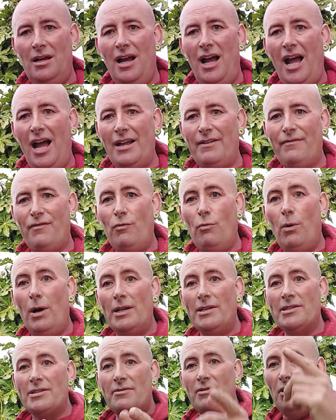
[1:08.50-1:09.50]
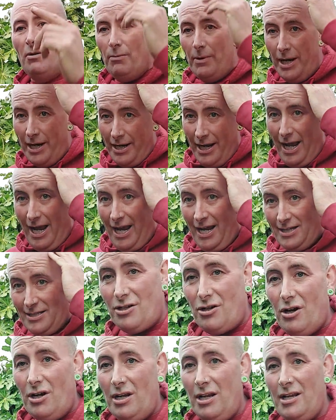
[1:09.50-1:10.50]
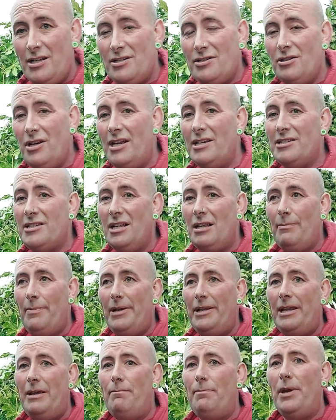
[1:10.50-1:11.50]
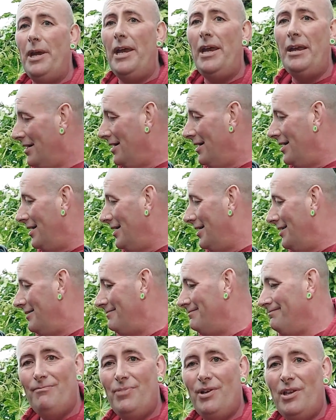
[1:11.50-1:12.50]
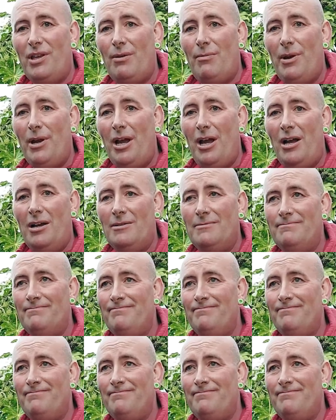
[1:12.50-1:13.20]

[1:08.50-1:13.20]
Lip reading: And for once I'm not wearing a hat. It's still a bit nippy, but there we are.